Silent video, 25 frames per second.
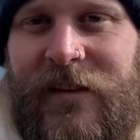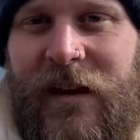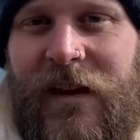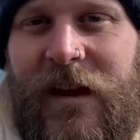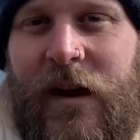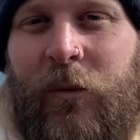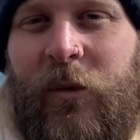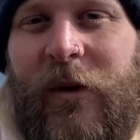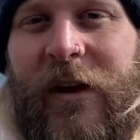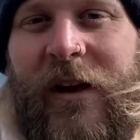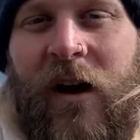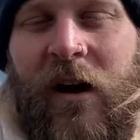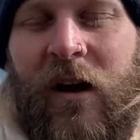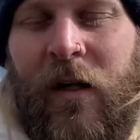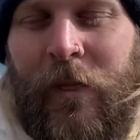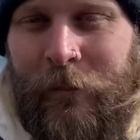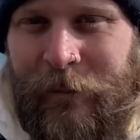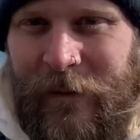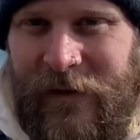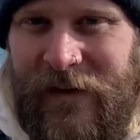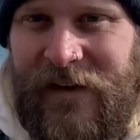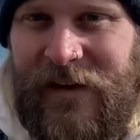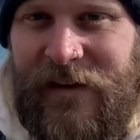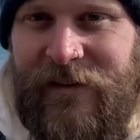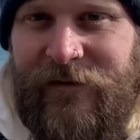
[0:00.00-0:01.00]
And we can't
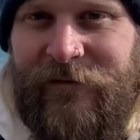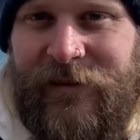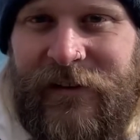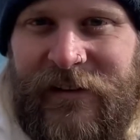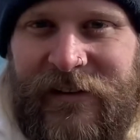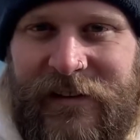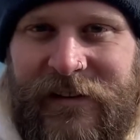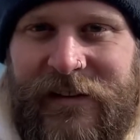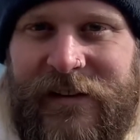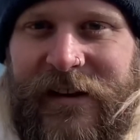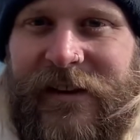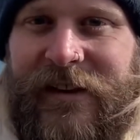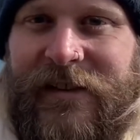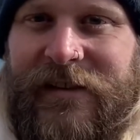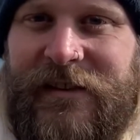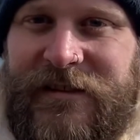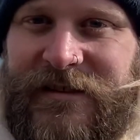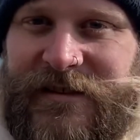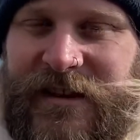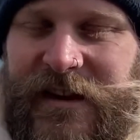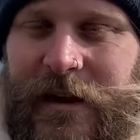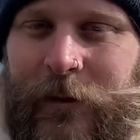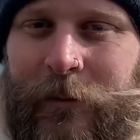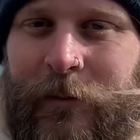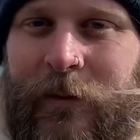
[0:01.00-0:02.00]
be physically in the
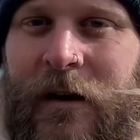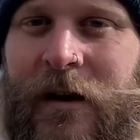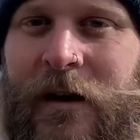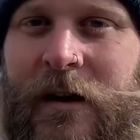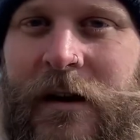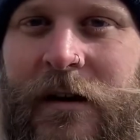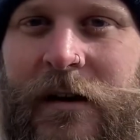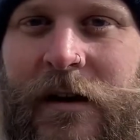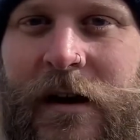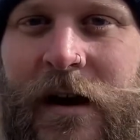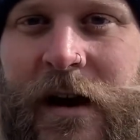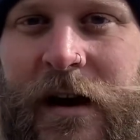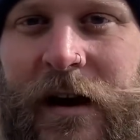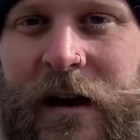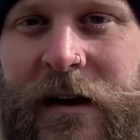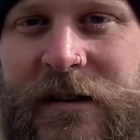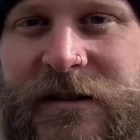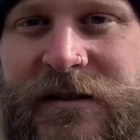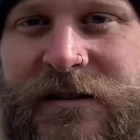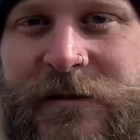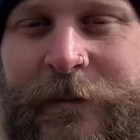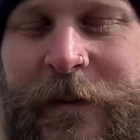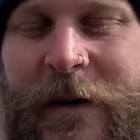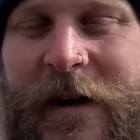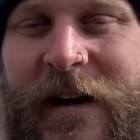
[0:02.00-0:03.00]
same
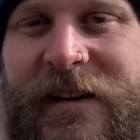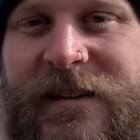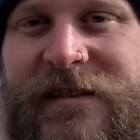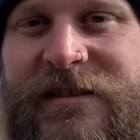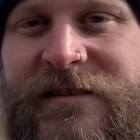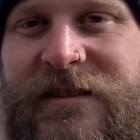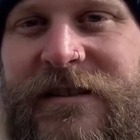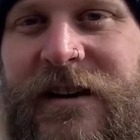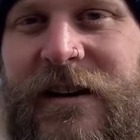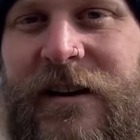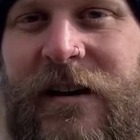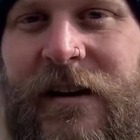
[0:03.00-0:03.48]
space